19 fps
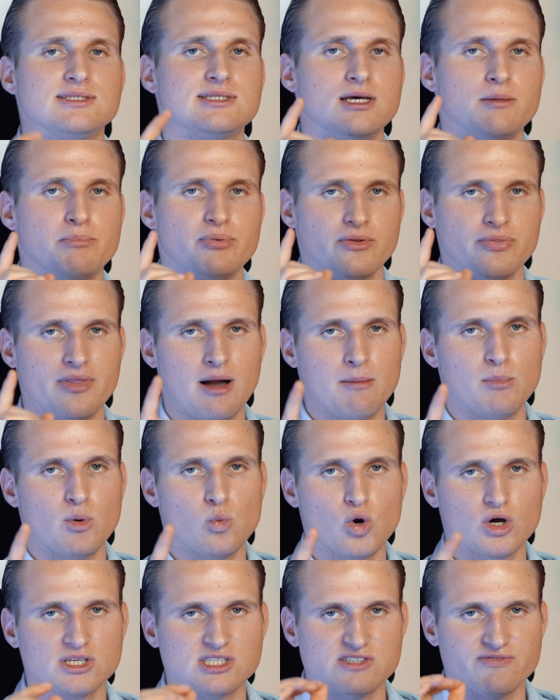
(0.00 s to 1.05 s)
Tip number
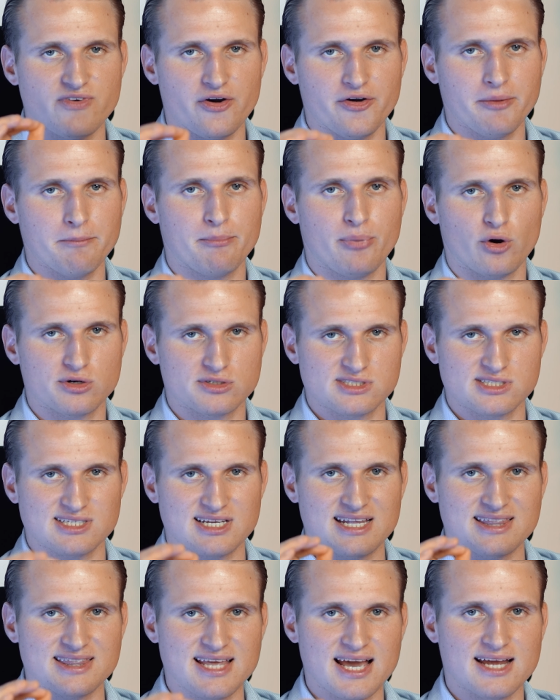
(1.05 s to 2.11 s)
1 is very important,
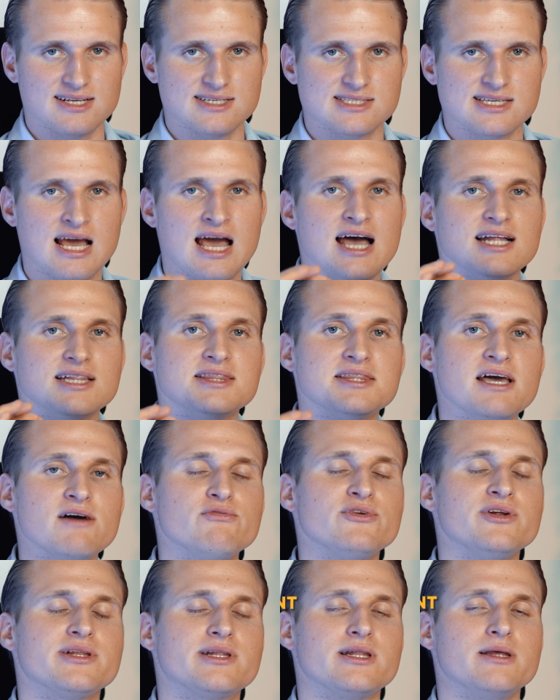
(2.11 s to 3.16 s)
and that is
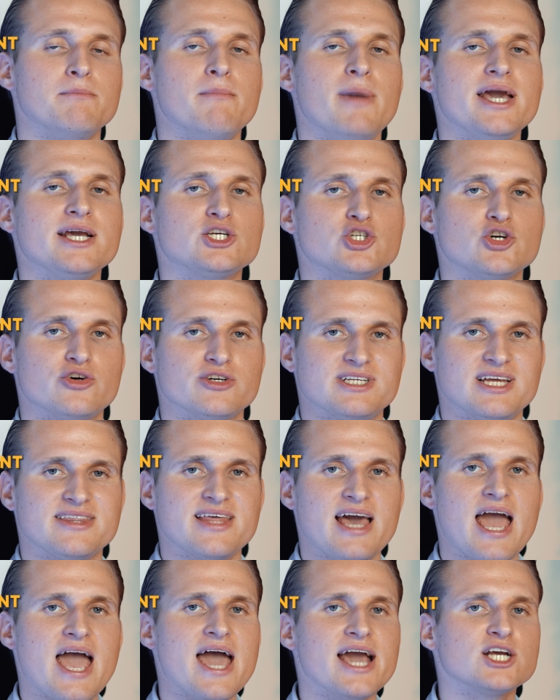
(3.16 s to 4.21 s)
definitely make sure that
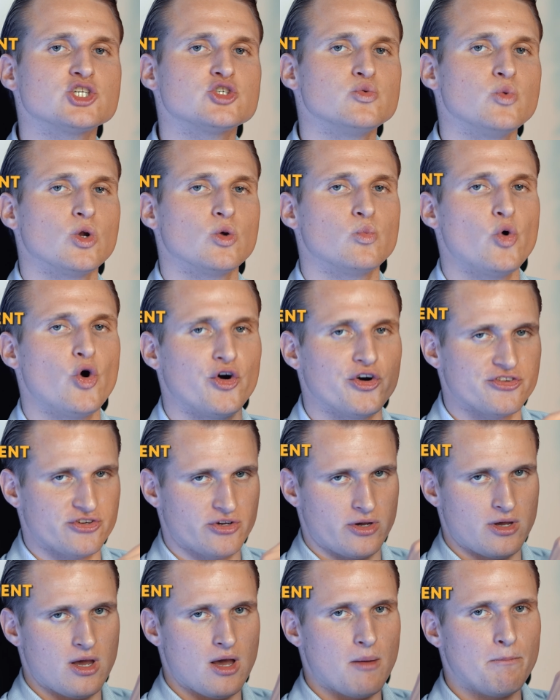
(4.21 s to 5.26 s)
the actual word
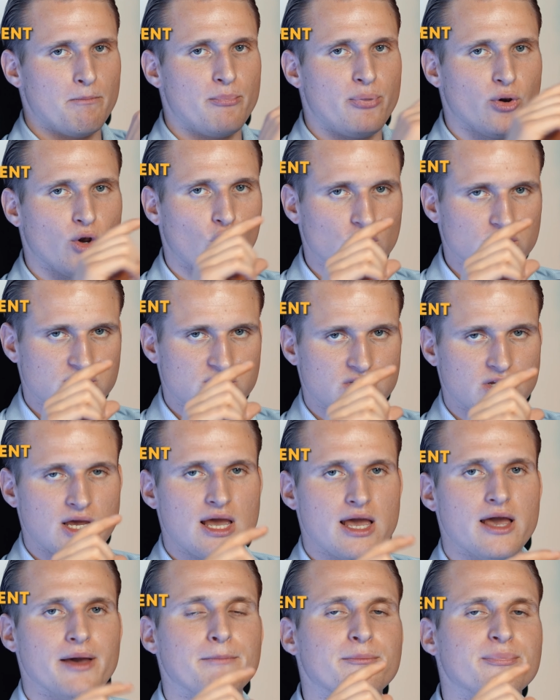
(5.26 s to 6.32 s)
plot
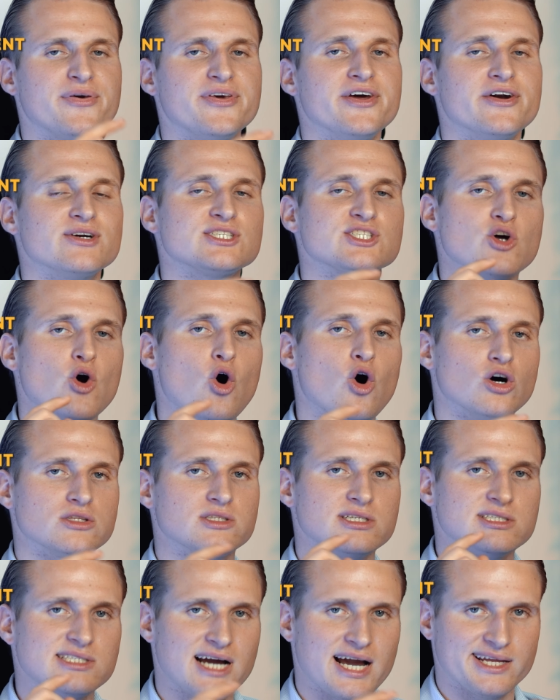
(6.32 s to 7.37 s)
appears on
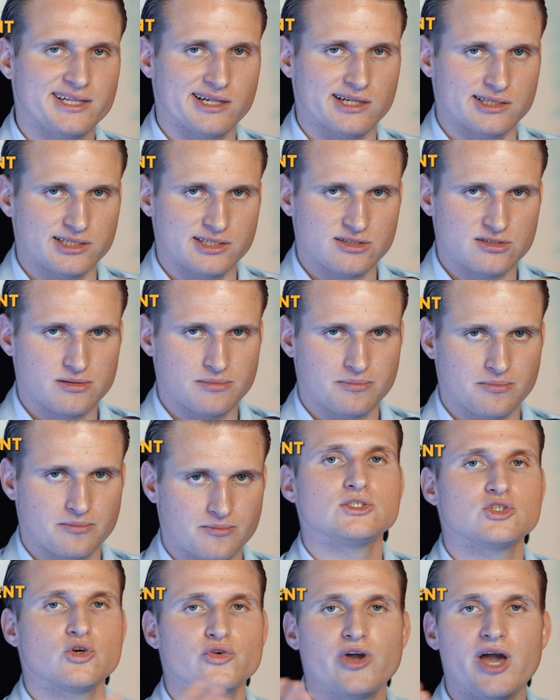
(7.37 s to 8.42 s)
the title deed.
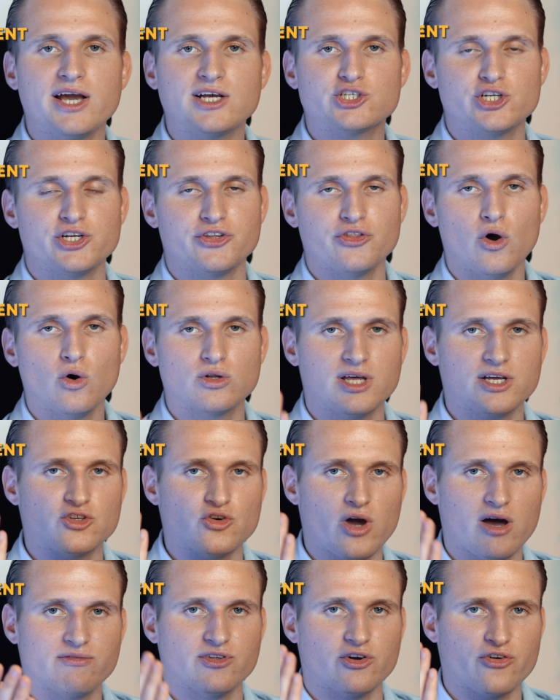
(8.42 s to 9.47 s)
So you actually know that
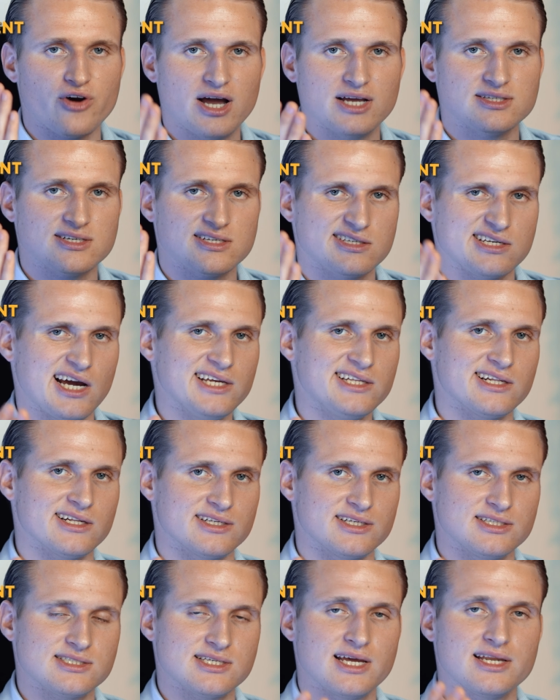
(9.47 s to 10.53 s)
you have the right title
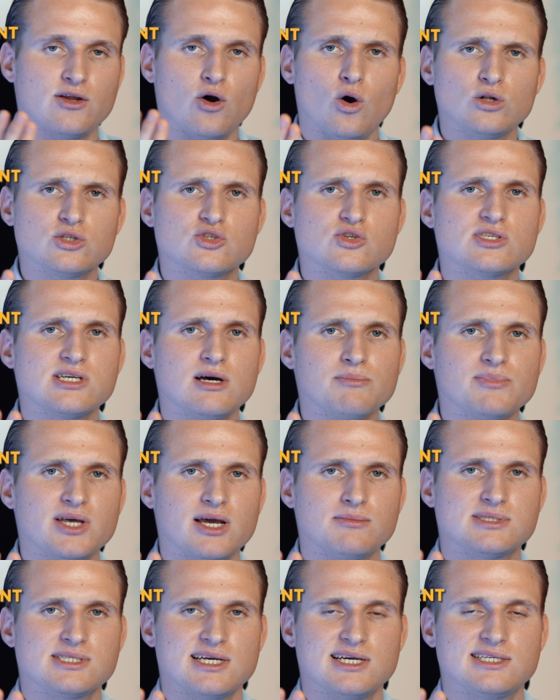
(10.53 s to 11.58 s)
deeds, and also
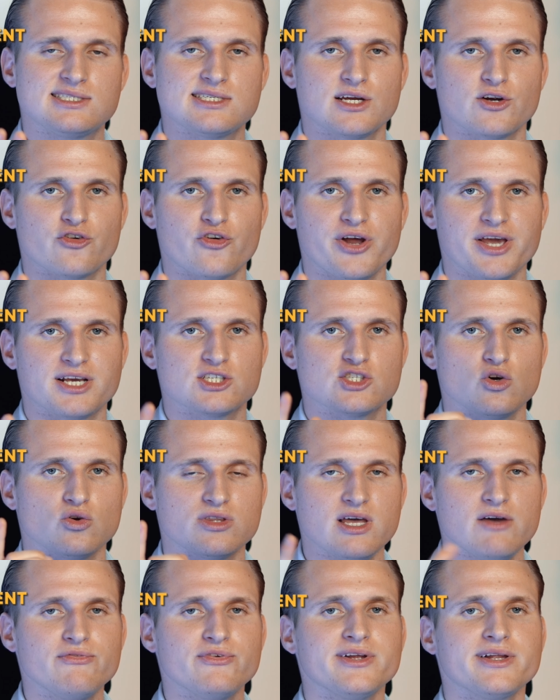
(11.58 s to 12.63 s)
sometimes it's in Greek, so
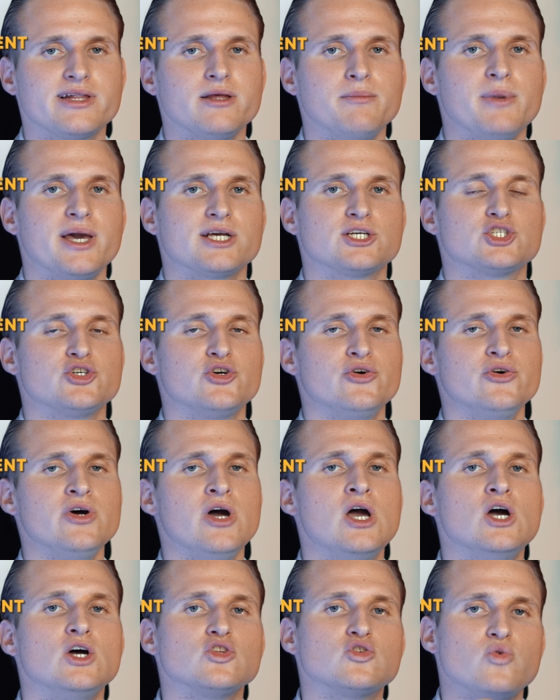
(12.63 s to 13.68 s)
definitely make sure
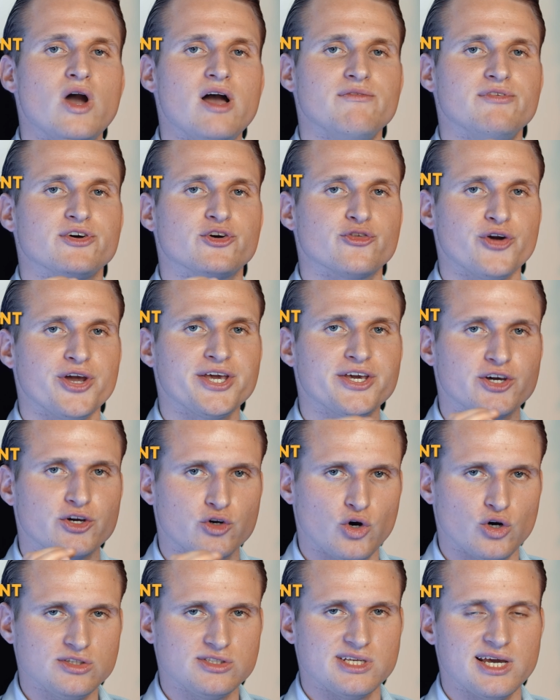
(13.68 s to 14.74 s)
to have a Greek
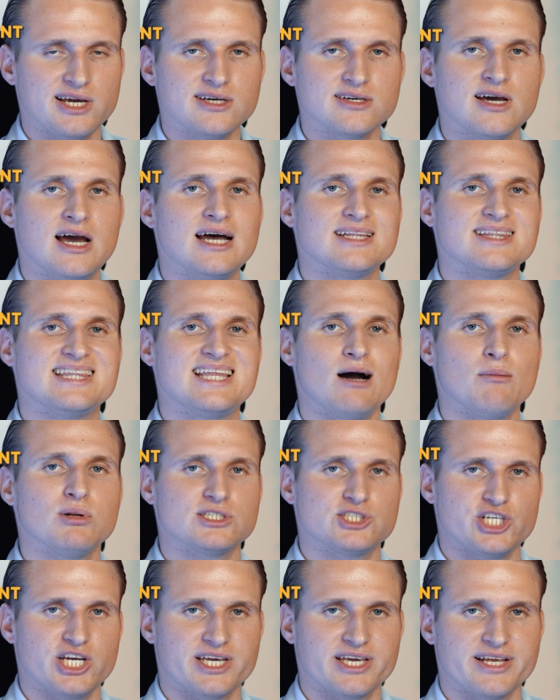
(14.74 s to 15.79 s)
contact double
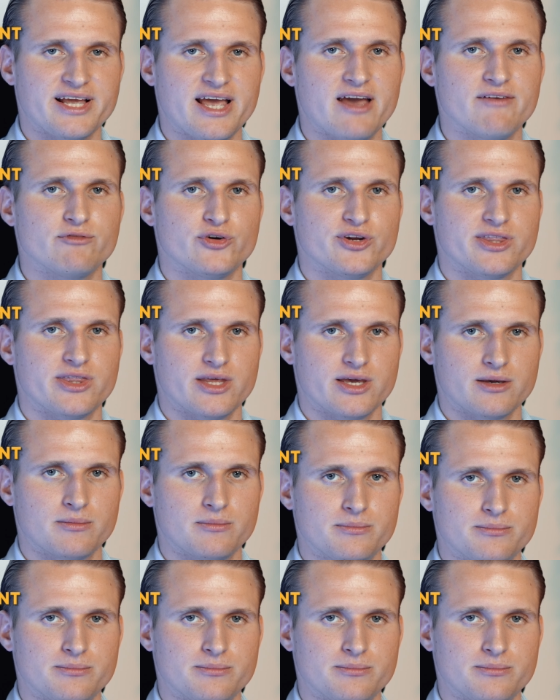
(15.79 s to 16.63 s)
checking everything.